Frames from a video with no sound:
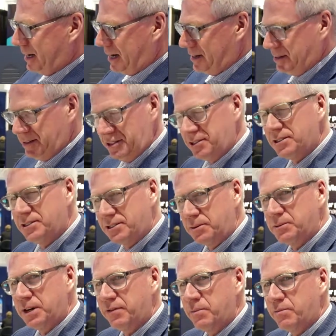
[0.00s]
uh, just
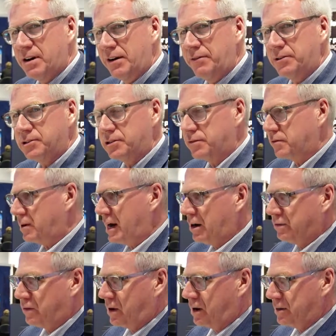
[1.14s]
some different preferences for how
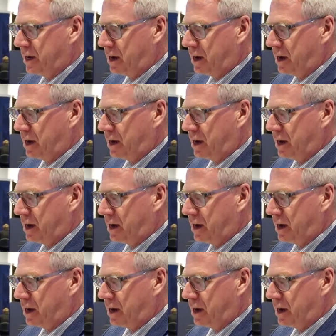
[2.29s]
far